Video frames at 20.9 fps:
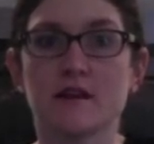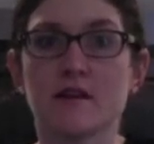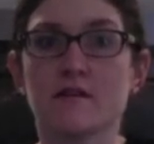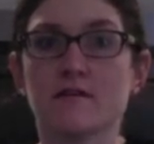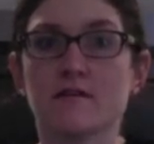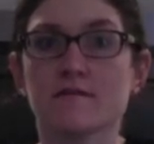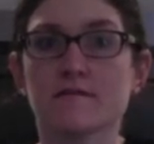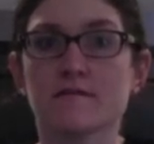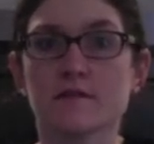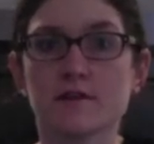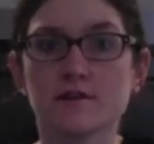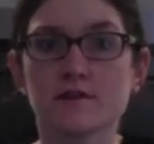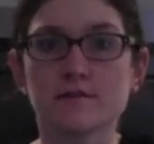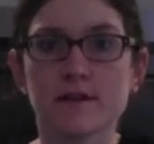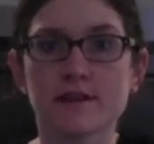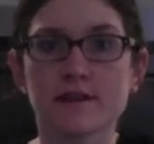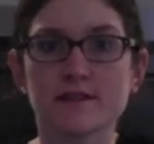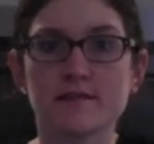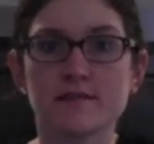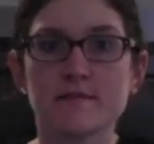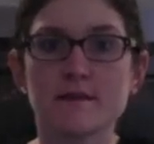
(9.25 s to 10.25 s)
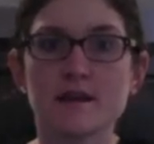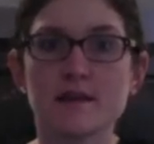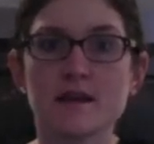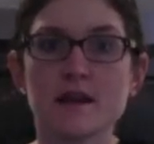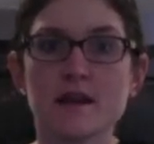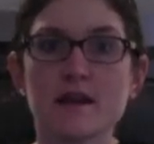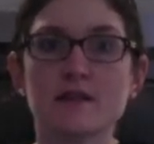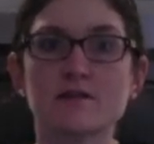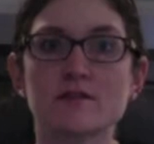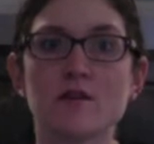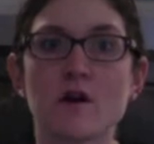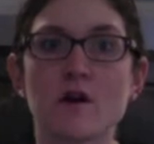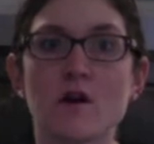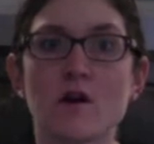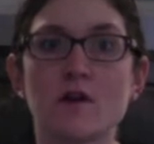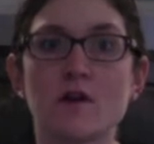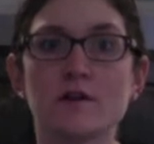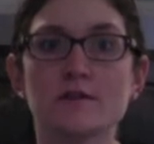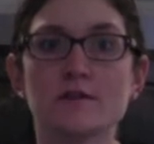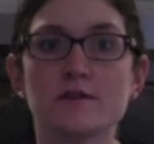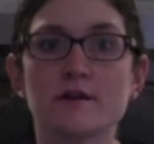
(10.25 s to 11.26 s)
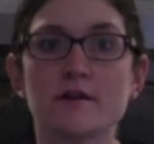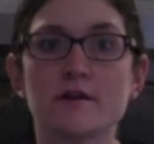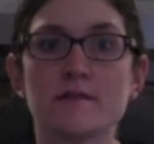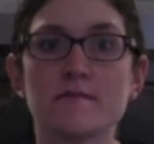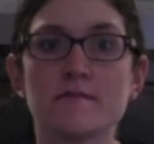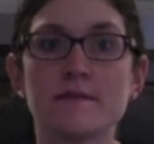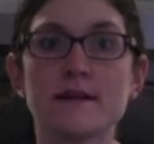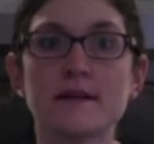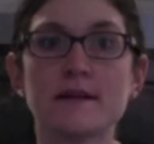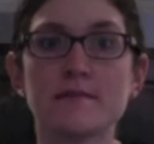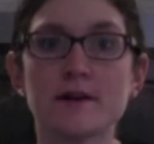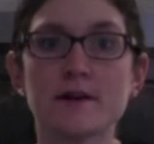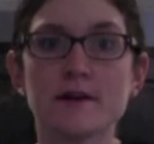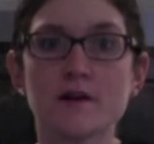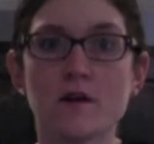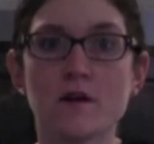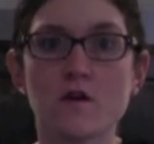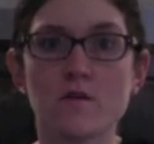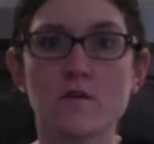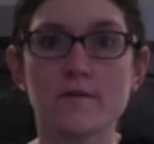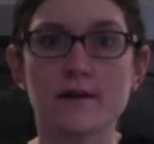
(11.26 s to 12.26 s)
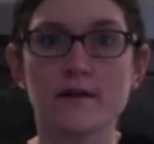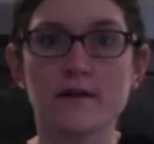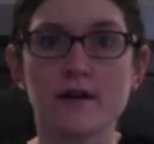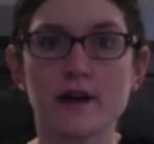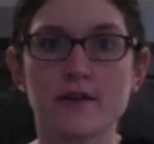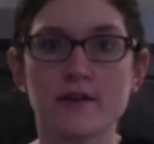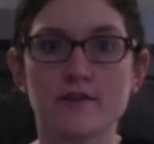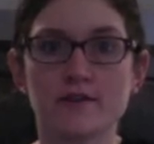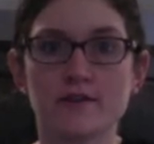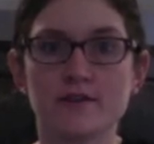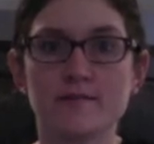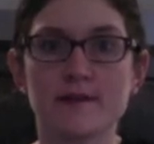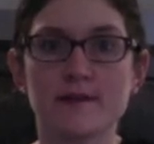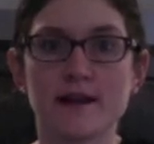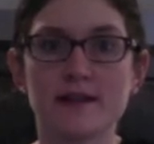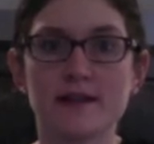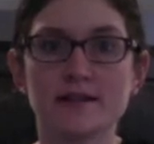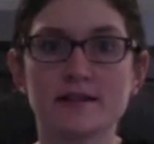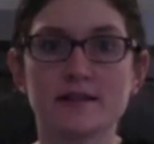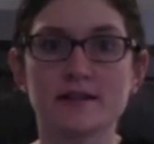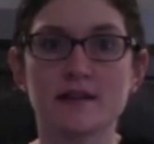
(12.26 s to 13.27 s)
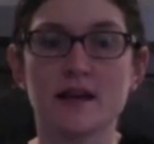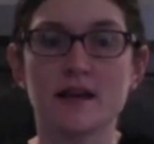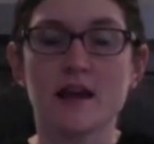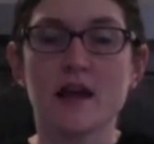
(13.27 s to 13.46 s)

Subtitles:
The first recipe is called Peanut Butter Oatmeal Energy Bites,